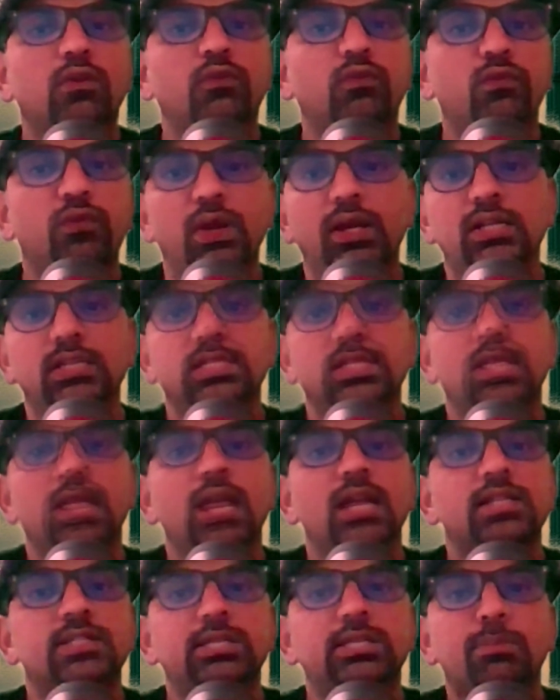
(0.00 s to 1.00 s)
friends
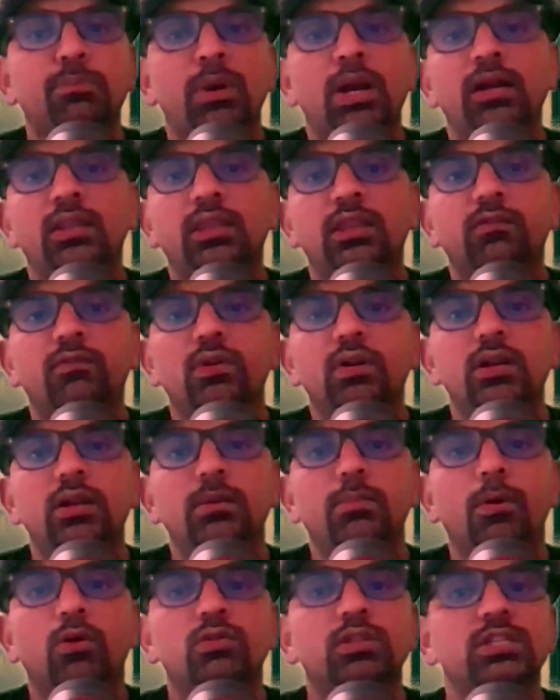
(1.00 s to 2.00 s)
and spread the word
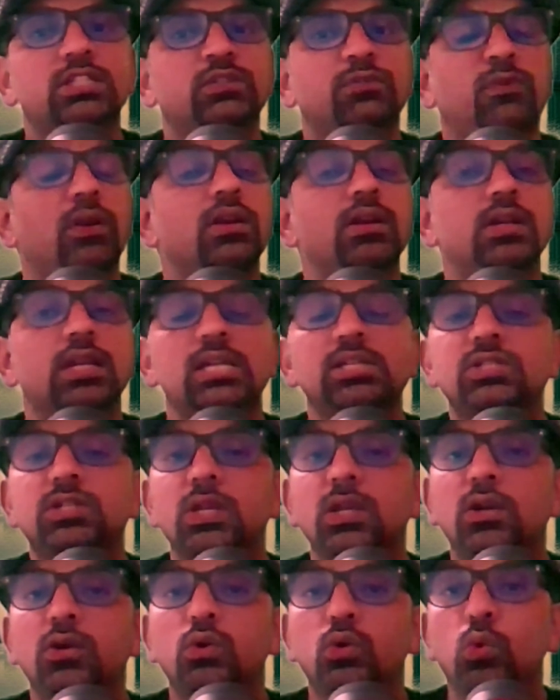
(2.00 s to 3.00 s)
about this
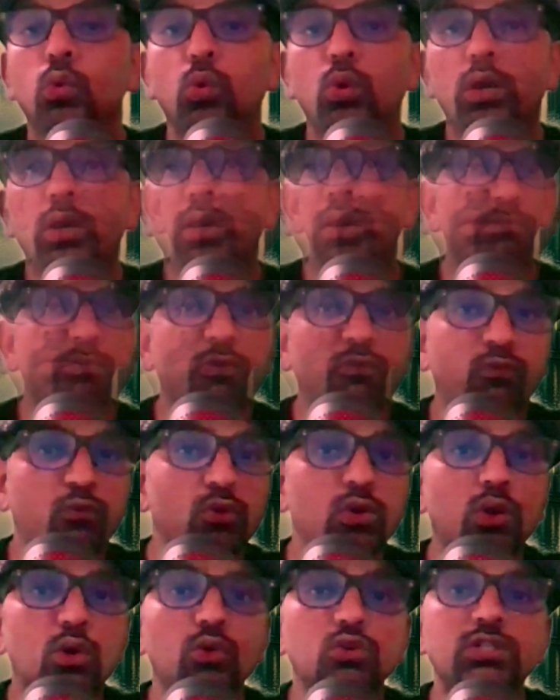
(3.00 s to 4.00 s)
fantastic tool.
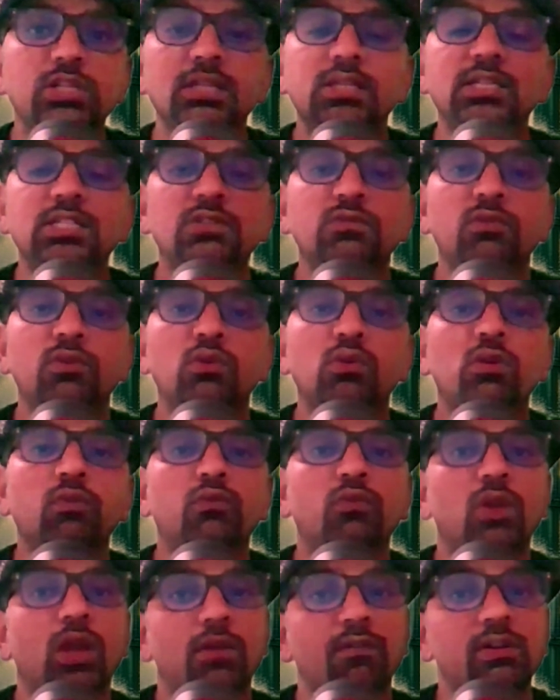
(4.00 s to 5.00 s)
Before closing this window,
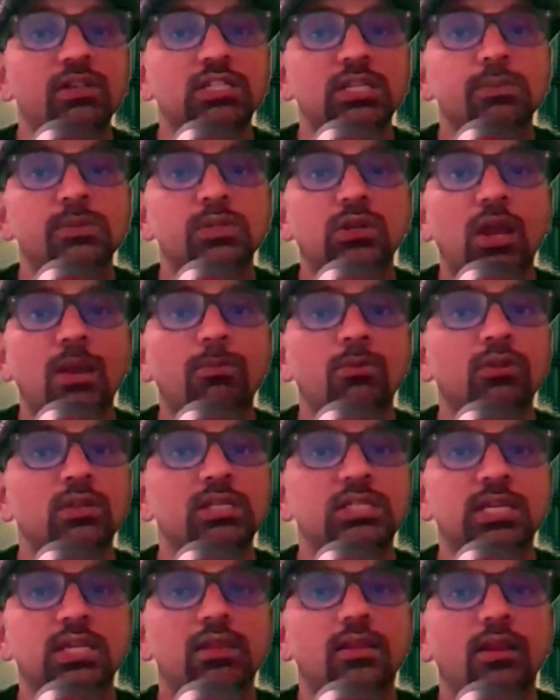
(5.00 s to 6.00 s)
if you haven't subscribed to
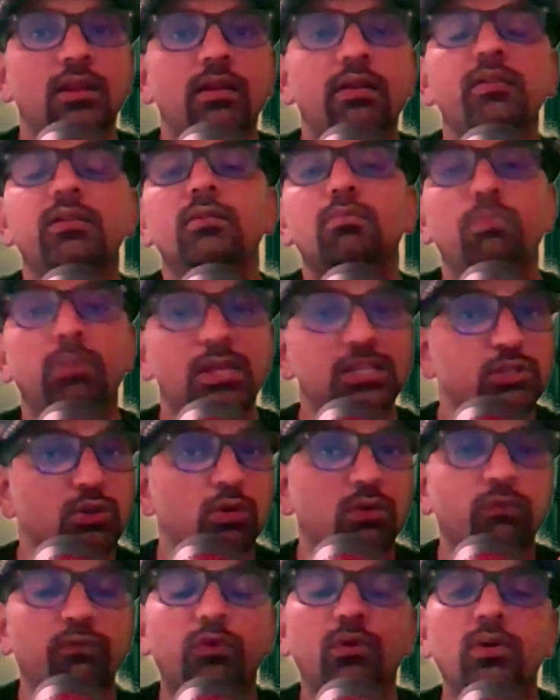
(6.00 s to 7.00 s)
this channel already, please
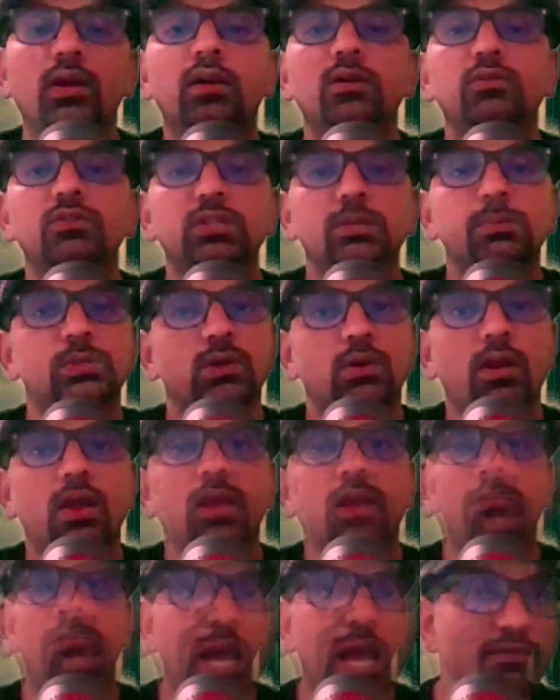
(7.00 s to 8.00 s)
don't forget to
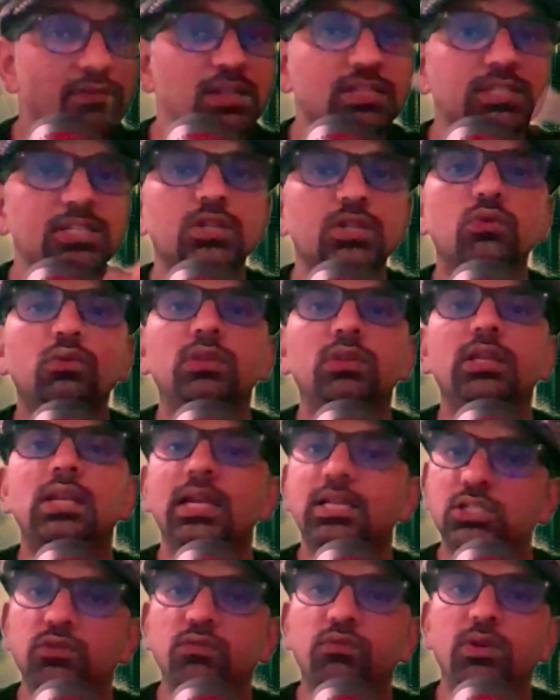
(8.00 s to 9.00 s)
subscribe. I will see you in the
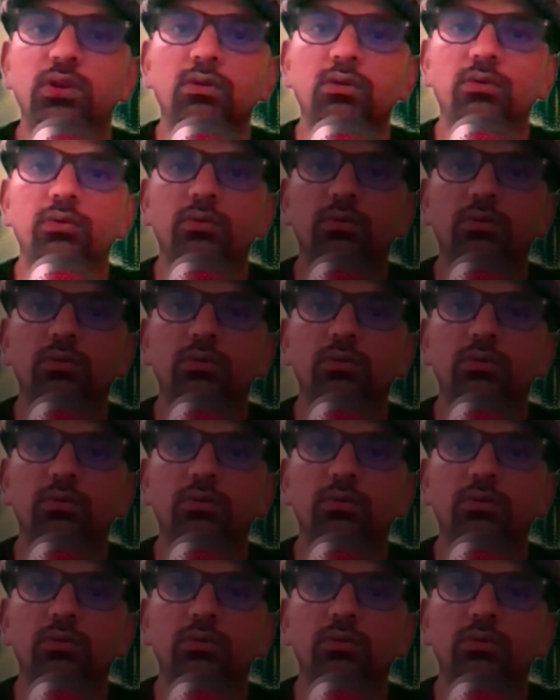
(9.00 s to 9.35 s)
next video.